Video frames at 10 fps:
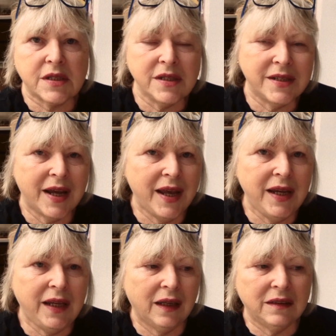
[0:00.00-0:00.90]

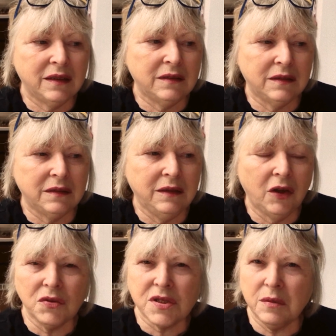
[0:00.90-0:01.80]
Today,
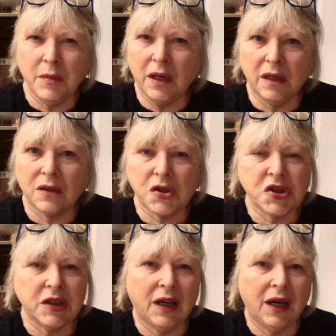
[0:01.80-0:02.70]
not so
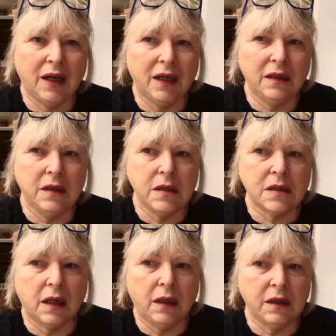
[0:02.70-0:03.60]
much,
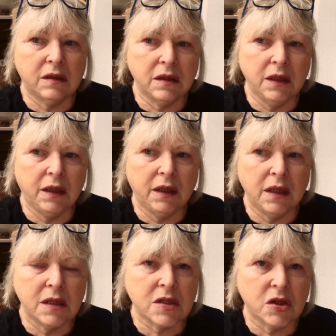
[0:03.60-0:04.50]
and I think
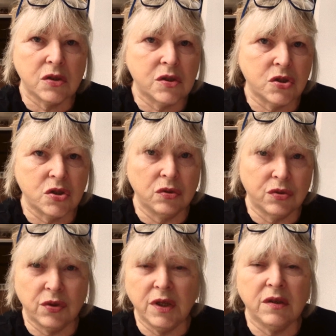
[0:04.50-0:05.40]
it's because two or
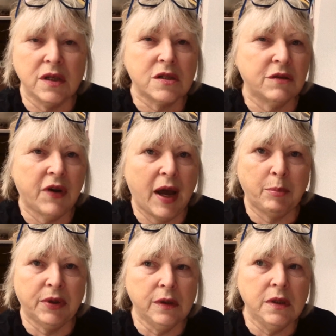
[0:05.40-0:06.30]
three things have
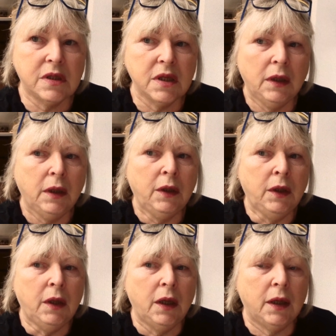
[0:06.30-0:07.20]
happened.
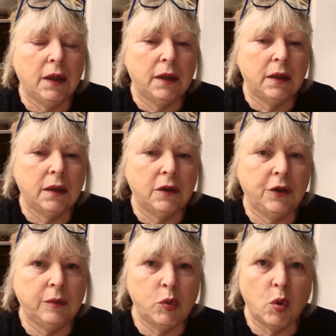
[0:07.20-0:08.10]

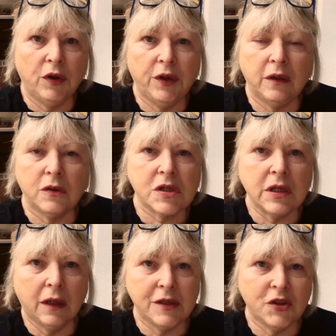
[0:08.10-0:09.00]
Number one, it
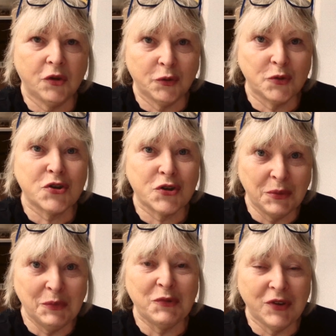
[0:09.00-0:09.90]
looks like Donald
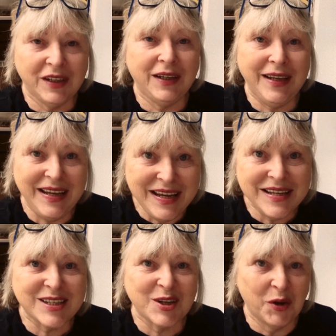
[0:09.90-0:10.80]
Trump really
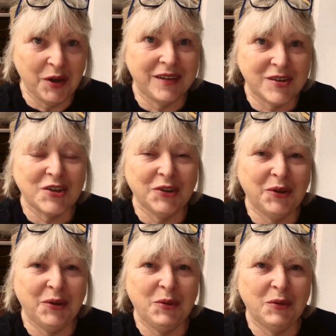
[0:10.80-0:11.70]
is going
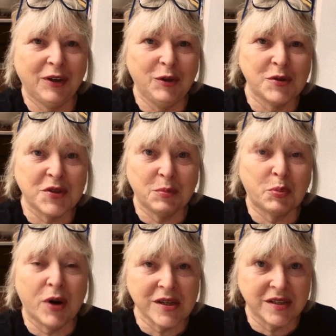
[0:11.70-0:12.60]
to lose the
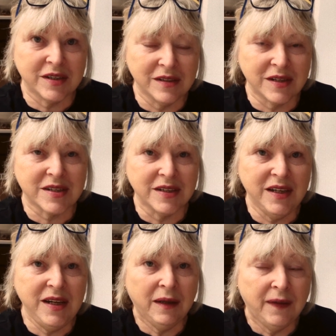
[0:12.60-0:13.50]

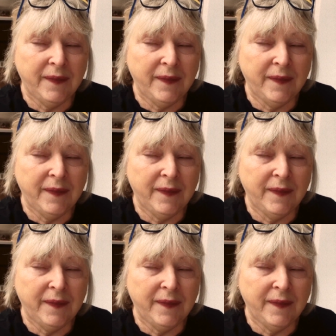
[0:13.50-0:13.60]
presidency.